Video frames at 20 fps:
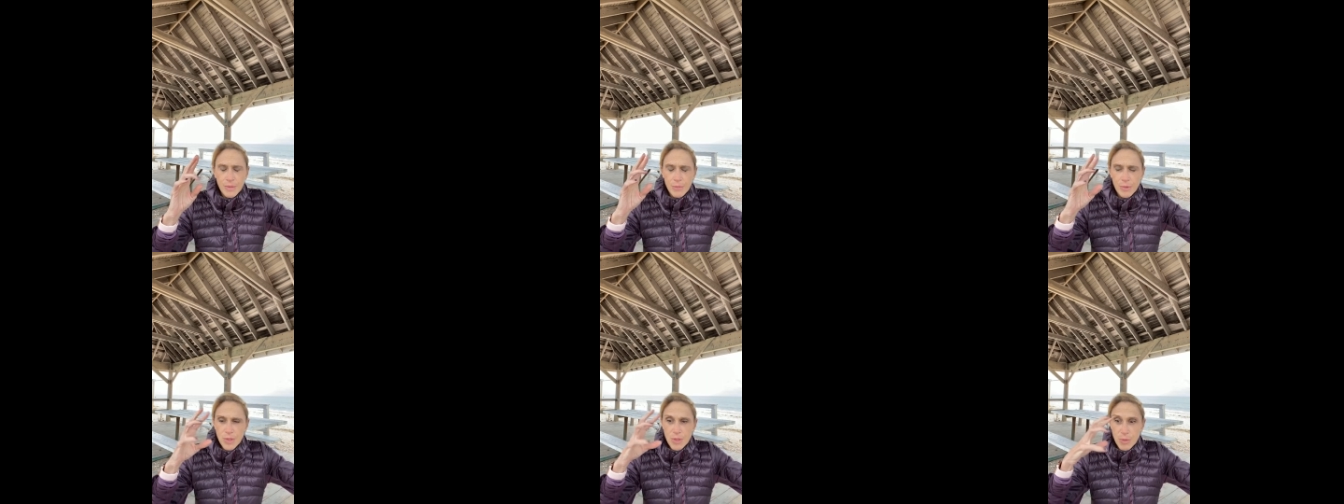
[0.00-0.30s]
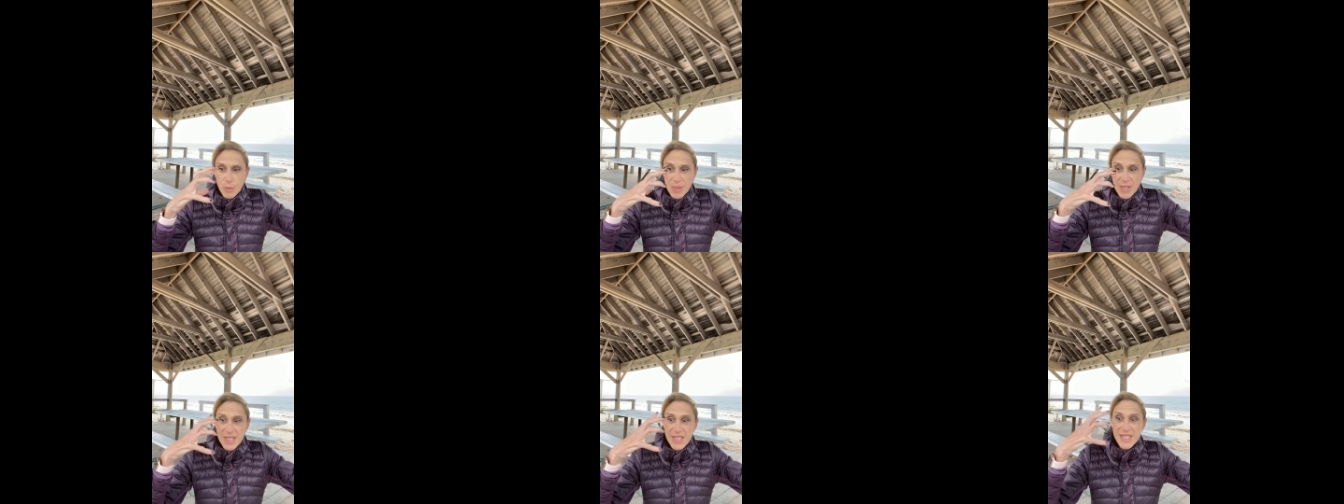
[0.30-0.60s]
which
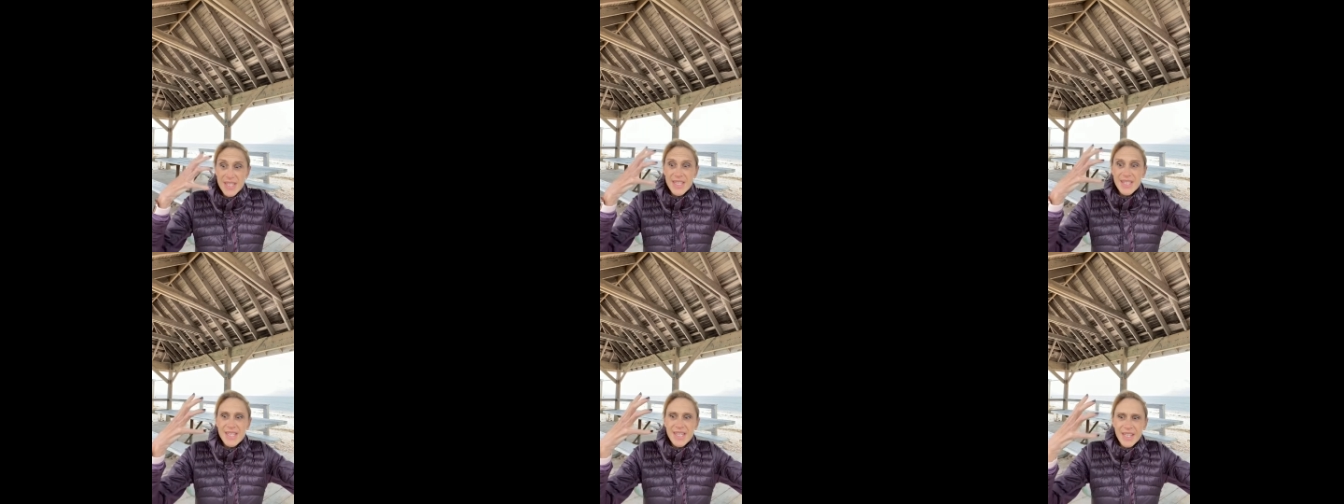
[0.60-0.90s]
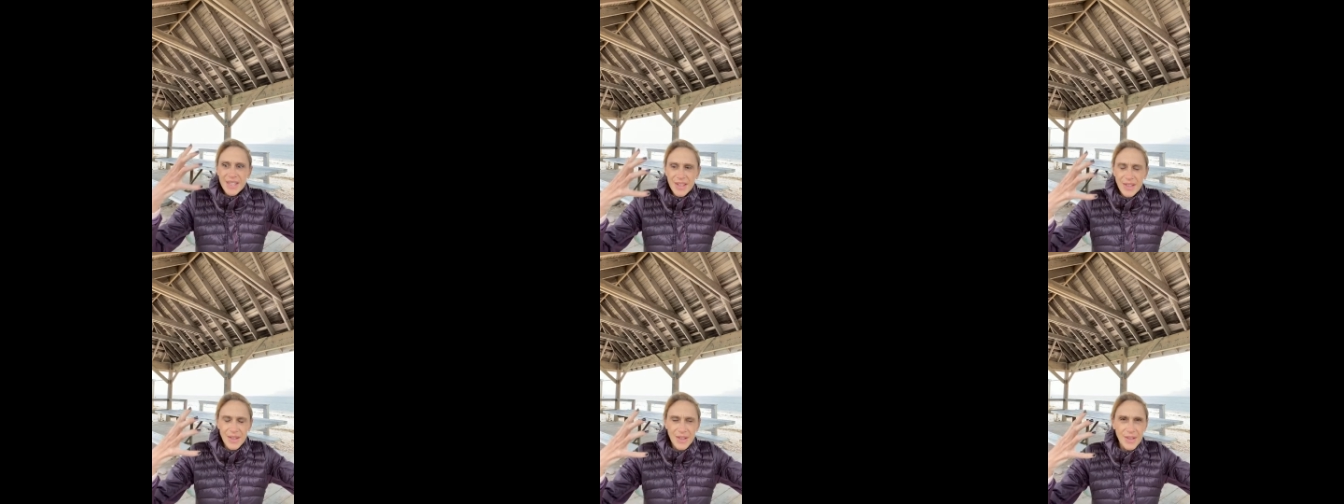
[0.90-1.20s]
we're
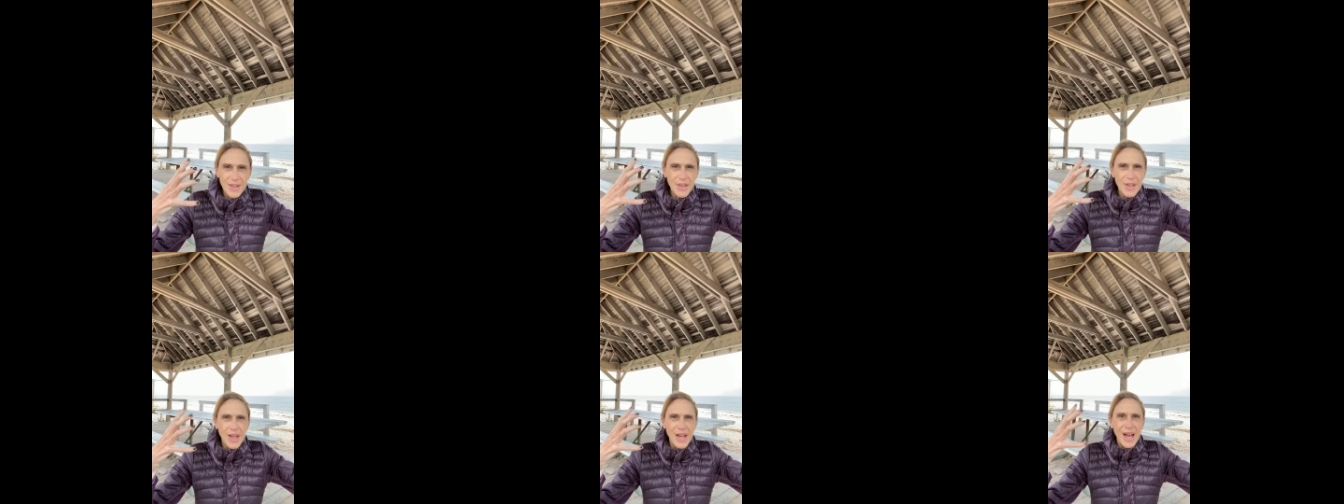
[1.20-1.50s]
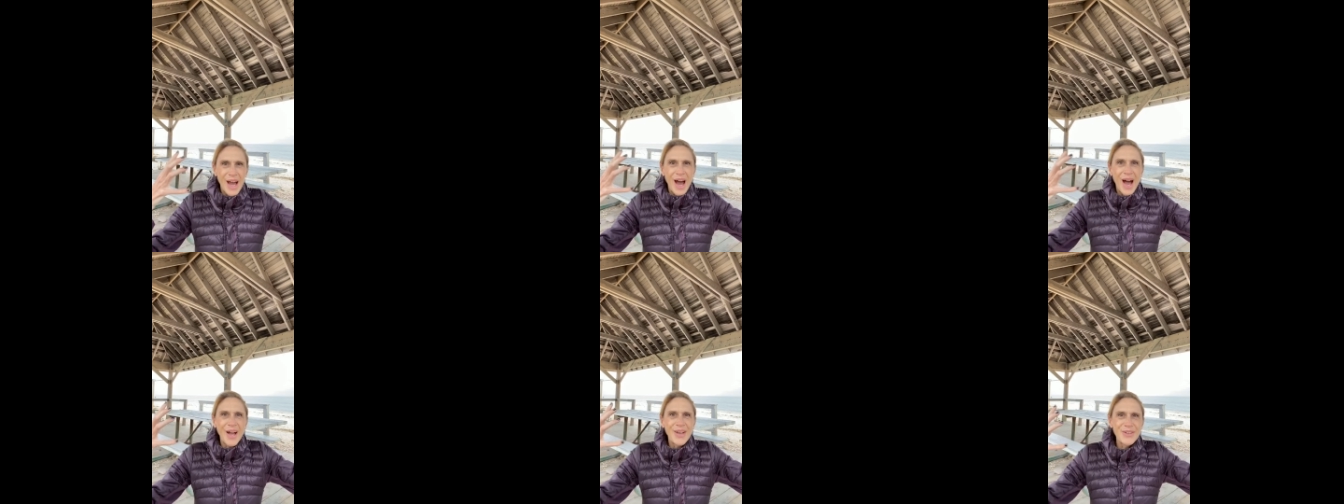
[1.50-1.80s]
still
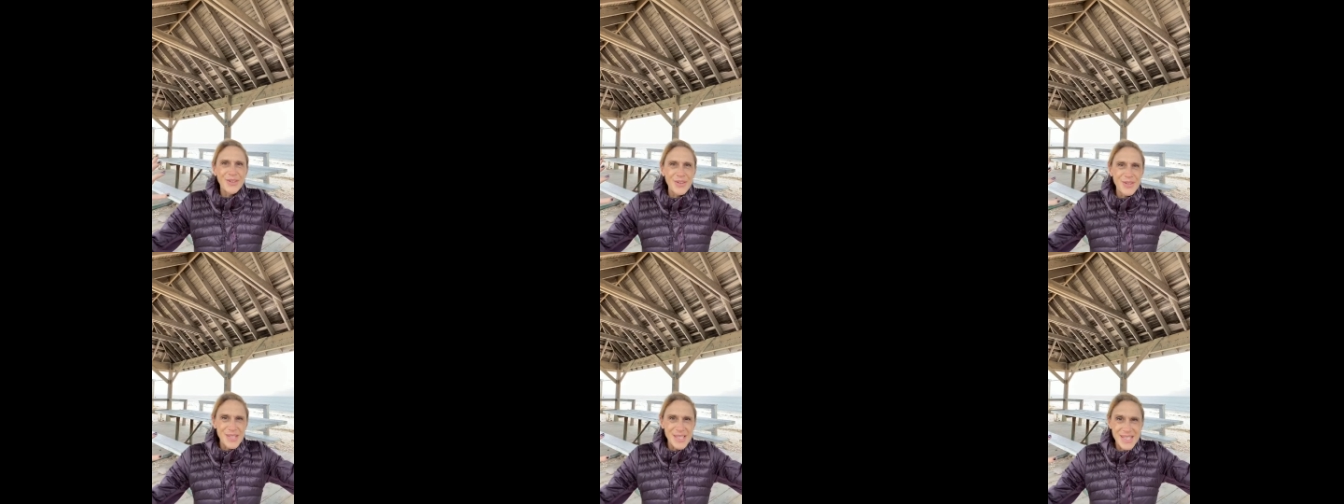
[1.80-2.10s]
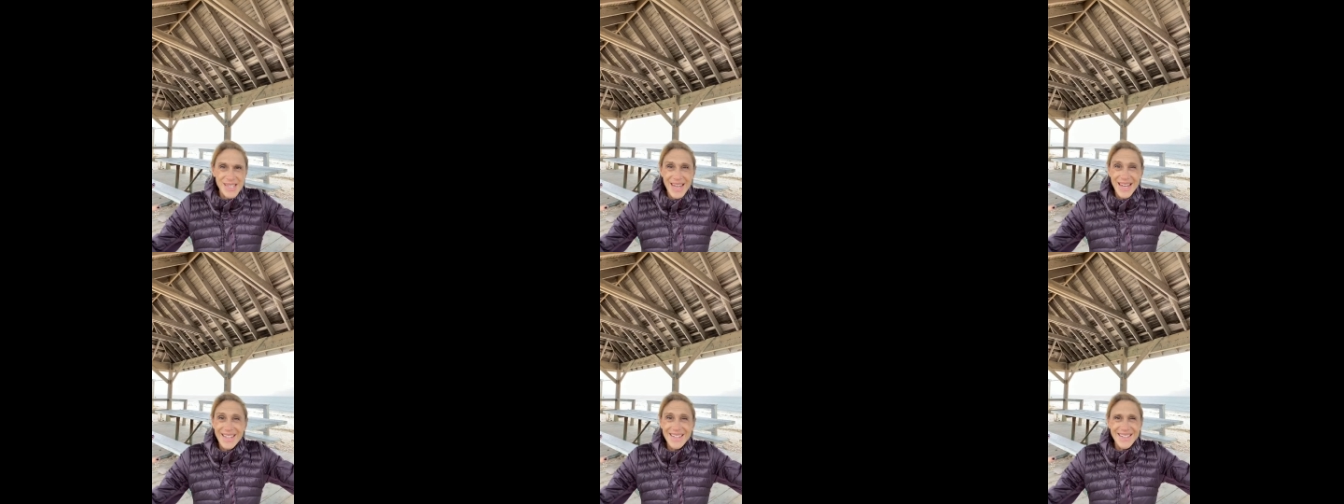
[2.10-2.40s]

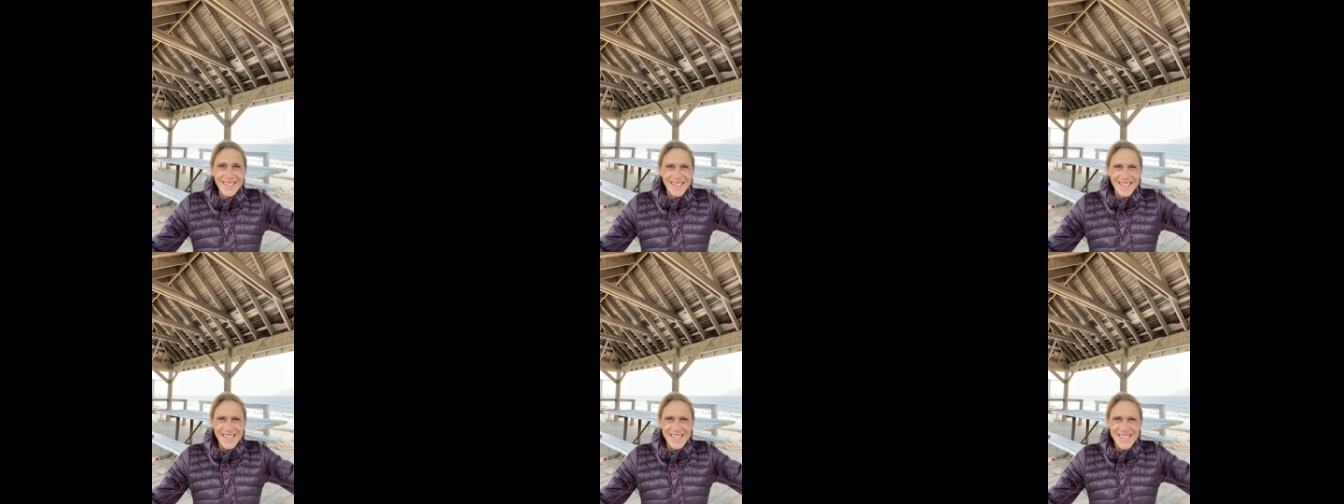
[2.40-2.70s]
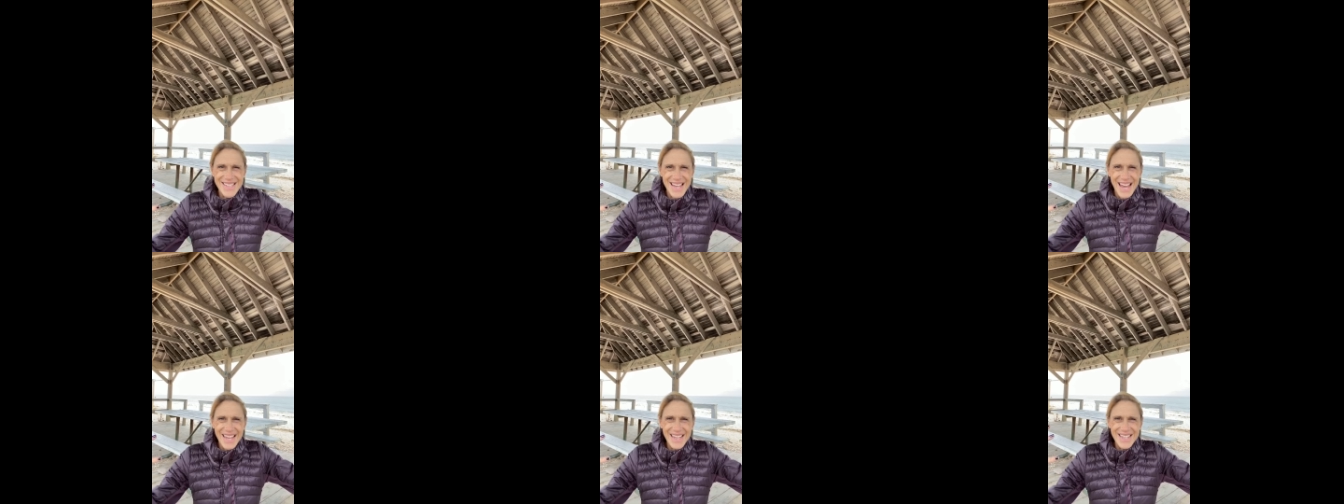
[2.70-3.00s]
understanding as
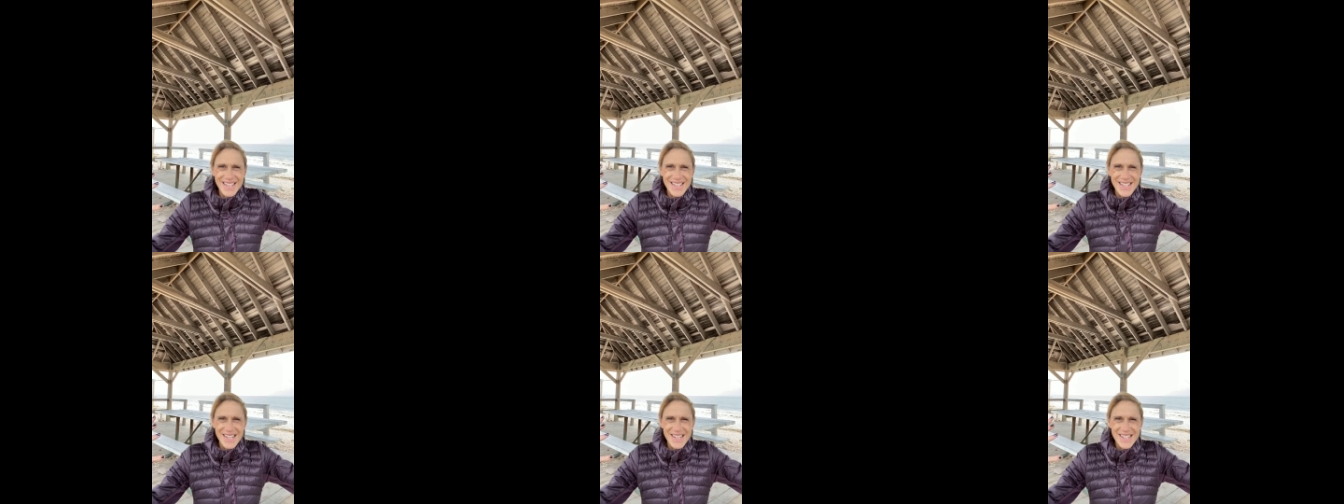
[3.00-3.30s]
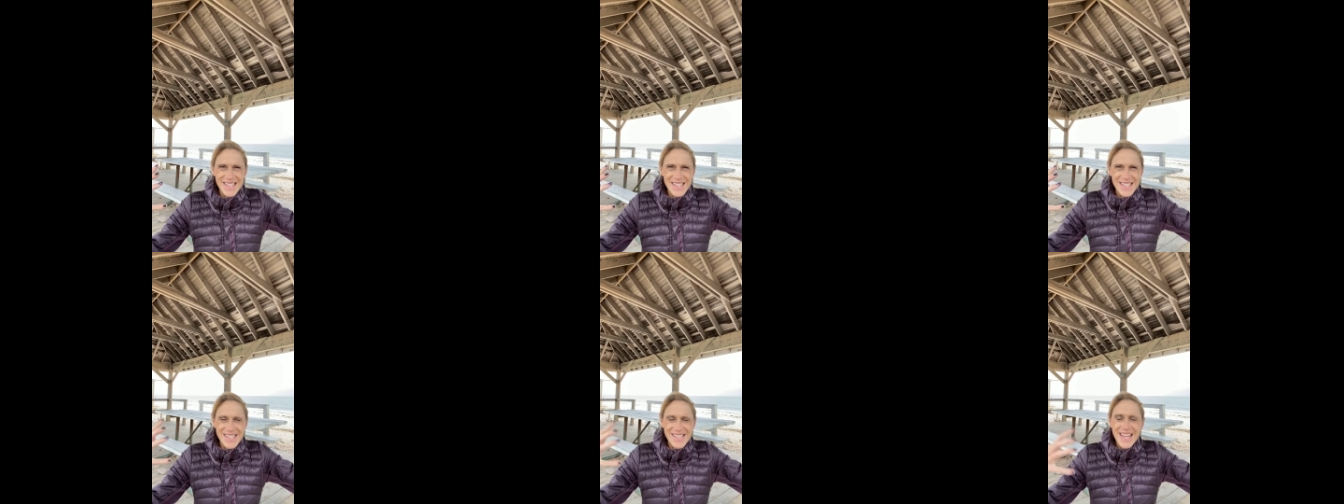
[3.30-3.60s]

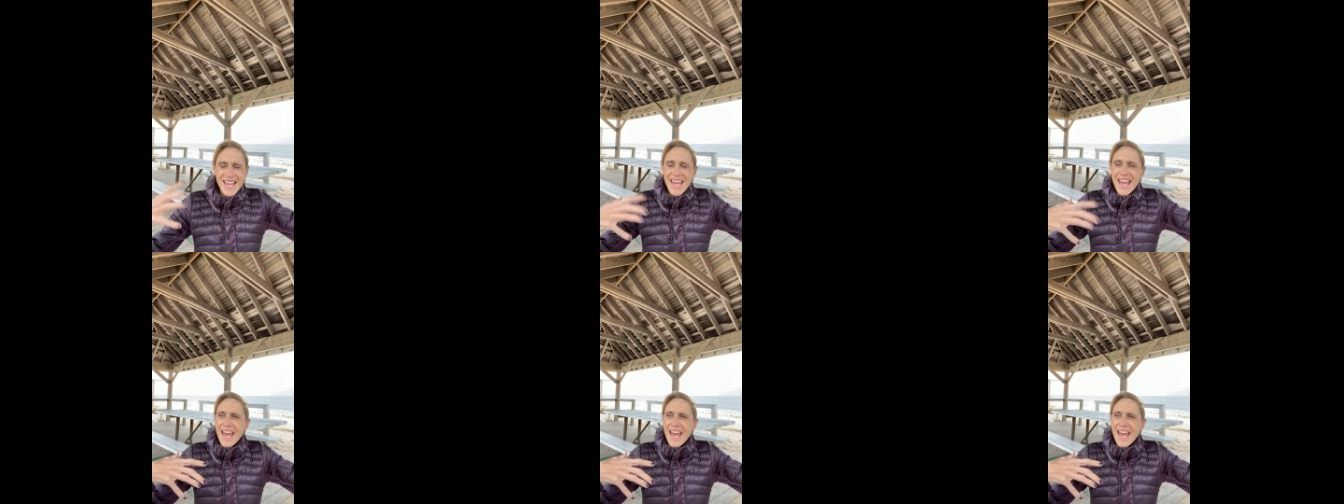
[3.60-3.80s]
scientists,